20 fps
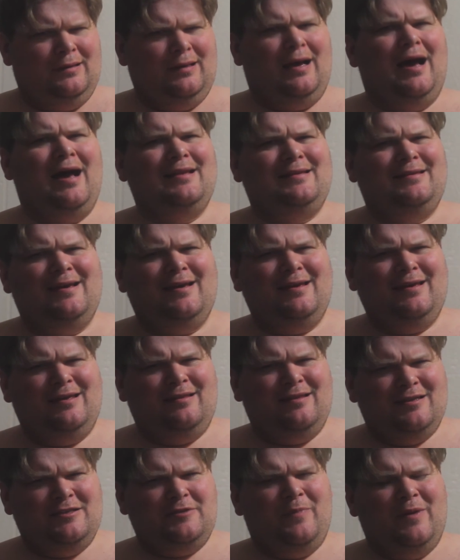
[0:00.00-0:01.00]
I tell you
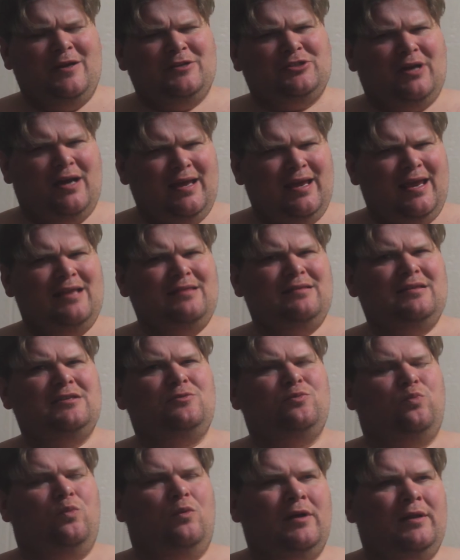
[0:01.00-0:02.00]
this much, I had
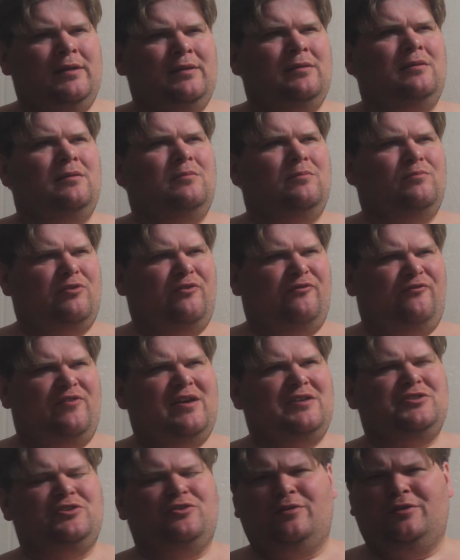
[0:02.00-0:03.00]
this one
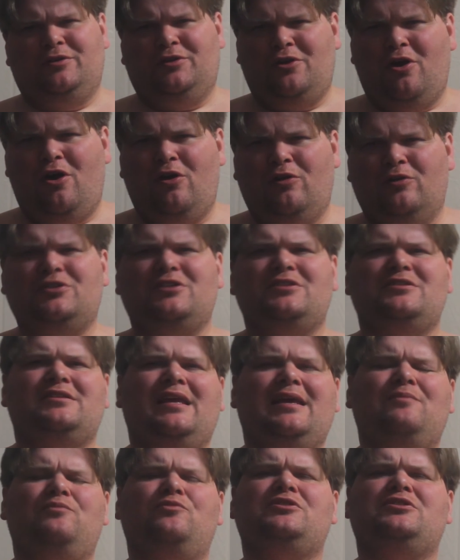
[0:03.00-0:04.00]
professor in college, his
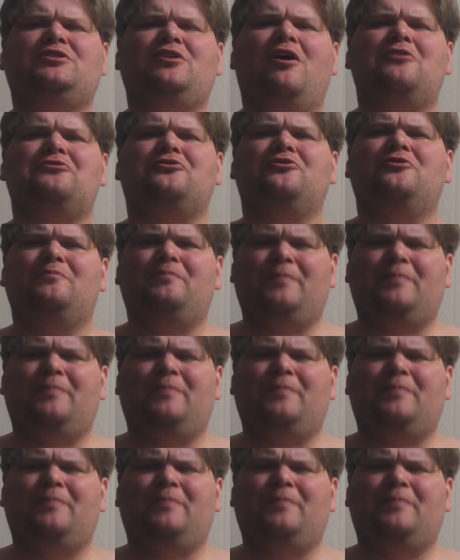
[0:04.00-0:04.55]
name was Dr.